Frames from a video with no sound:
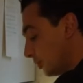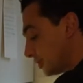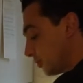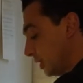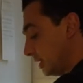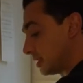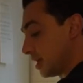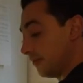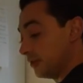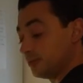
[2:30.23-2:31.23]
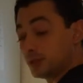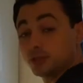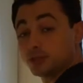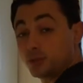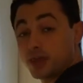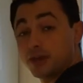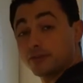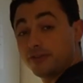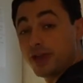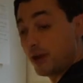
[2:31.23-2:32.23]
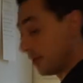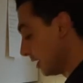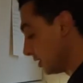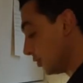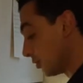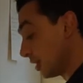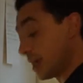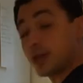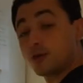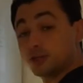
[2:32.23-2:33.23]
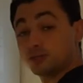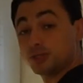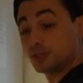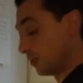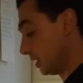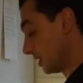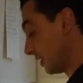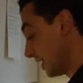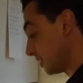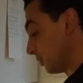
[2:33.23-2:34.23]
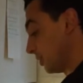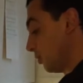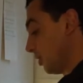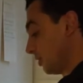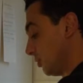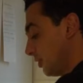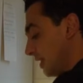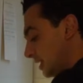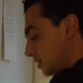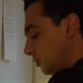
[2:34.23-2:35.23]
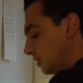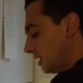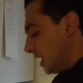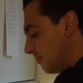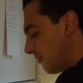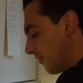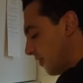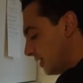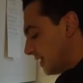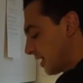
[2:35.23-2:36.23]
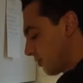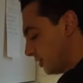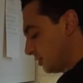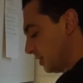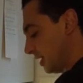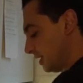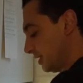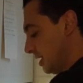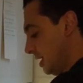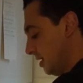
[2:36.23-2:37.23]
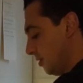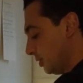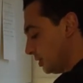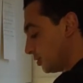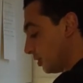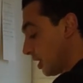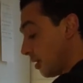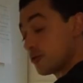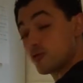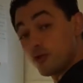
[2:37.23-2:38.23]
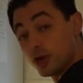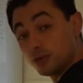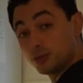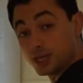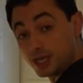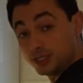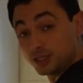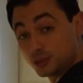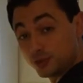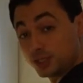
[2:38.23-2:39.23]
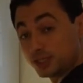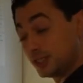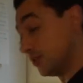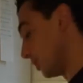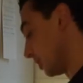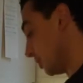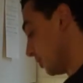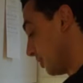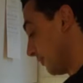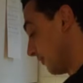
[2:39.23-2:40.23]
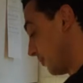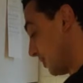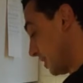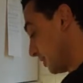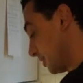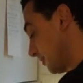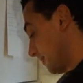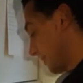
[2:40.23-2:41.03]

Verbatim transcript: the squid is covered because without the flour you're not going to get crispy squid and that's what you want. You want that sort of deep fried, that crispiness which is going to go great with the Asian dressing that we're going to do in a few minutes.